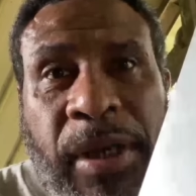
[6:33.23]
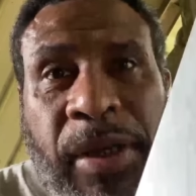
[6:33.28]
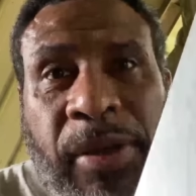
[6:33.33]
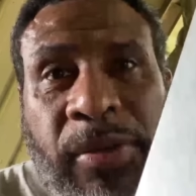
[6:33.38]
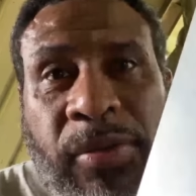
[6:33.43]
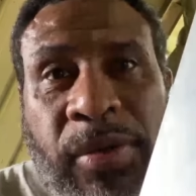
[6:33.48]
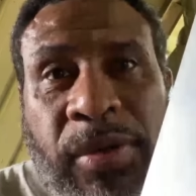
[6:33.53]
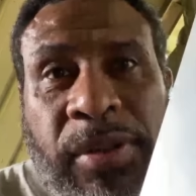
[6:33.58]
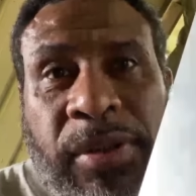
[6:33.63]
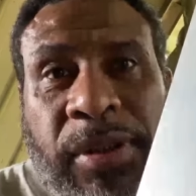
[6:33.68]

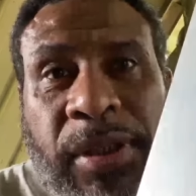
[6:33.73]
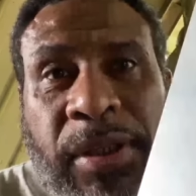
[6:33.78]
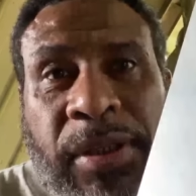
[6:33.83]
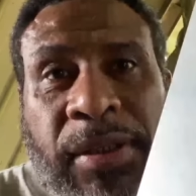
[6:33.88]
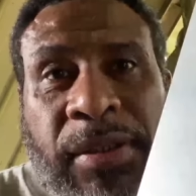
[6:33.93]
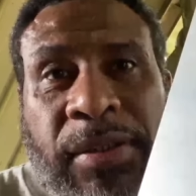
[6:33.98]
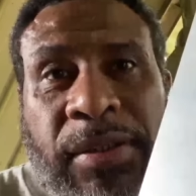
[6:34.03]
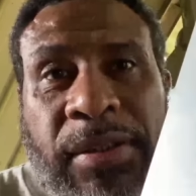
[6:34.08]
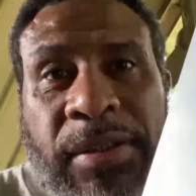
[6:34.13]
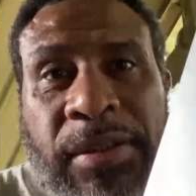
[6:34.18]
create
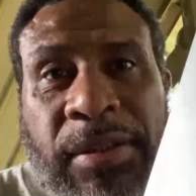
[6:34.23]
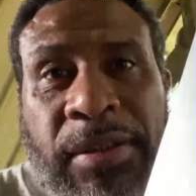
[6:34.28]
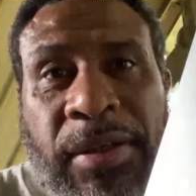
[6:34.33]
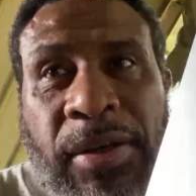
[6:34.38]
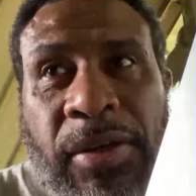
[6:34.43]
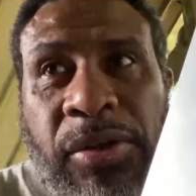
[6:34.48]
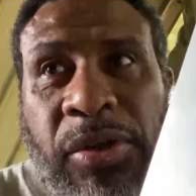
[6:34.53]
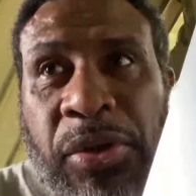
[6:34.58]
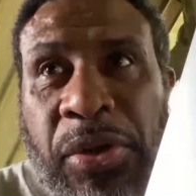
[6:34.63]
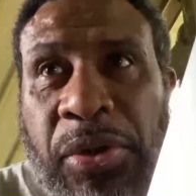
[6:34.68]
content
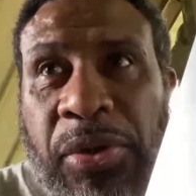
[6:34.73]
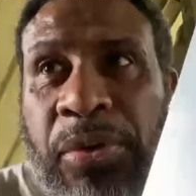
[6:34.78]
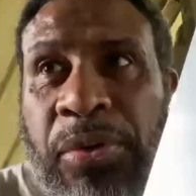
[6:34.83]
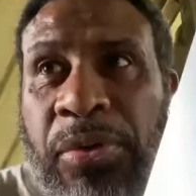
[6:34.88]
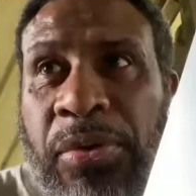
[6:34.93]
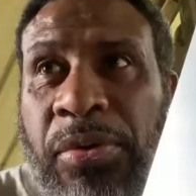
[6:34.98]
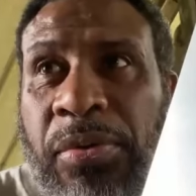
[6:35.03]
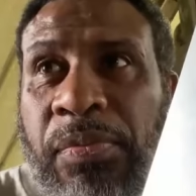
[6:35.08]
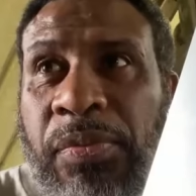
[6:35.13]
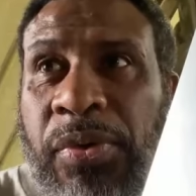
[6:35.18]
on
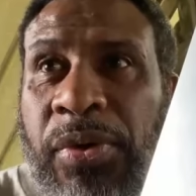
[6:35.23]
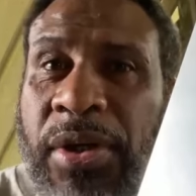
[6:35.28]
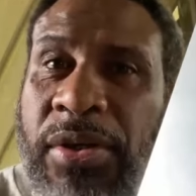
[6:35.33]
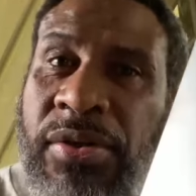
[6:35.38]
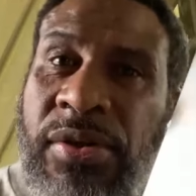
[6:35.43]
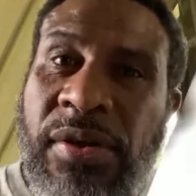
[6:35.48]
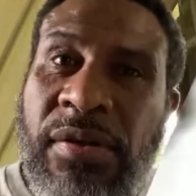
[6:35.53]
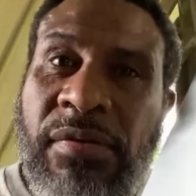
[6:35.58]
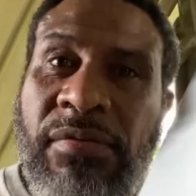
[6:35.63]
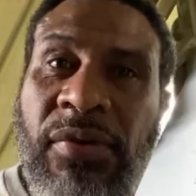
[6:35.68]
YouTube to
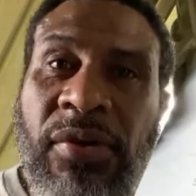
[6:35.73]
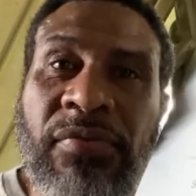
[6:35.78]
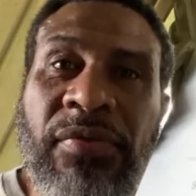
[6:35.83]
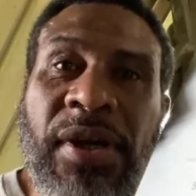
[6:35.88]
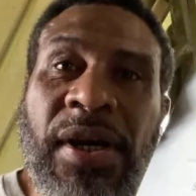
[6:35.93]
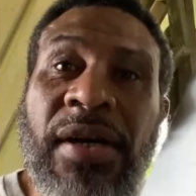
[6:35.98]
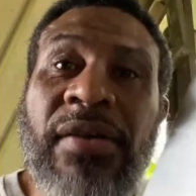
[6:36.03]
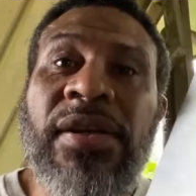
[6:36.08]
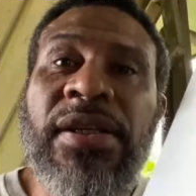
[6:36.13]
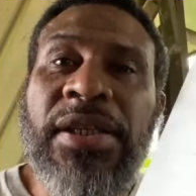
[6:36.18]
achieve
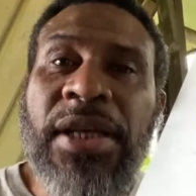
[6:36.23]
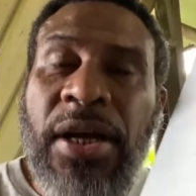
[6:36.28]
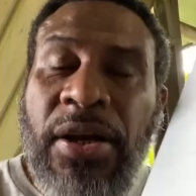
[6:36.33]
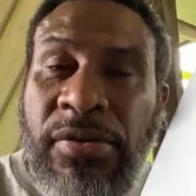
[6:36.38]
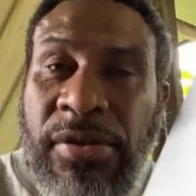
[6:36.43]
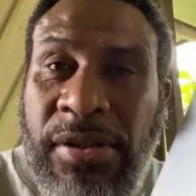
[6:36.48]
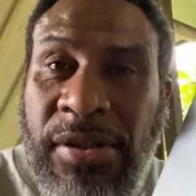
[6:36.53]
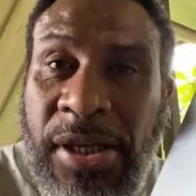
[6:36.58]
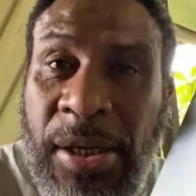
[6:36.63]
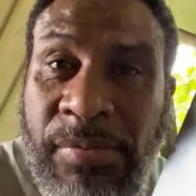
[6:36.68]
over
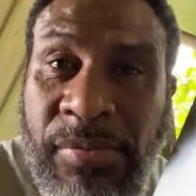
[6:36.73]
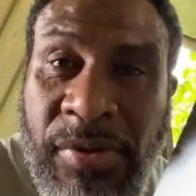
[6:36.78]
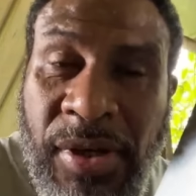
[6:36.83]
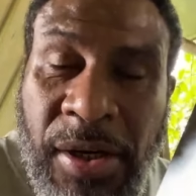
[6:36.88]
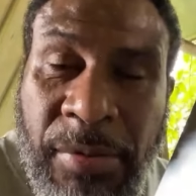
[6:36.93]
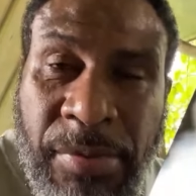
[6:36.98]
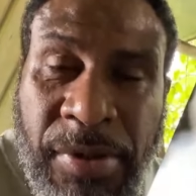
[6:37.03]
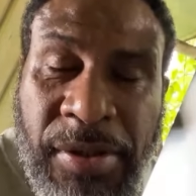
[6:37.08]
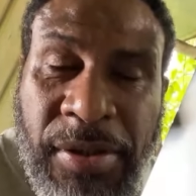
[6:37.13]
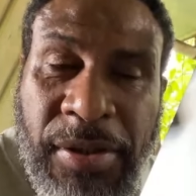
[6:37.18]
100,000
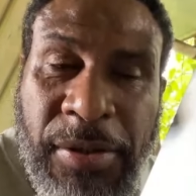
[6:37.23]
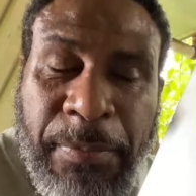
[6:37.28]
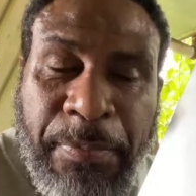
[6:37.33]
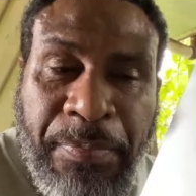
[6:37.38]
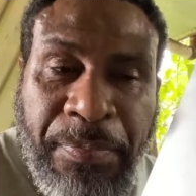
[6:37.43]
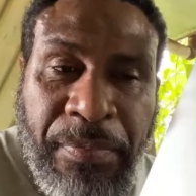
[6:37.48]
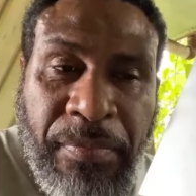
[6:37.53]
subscribers,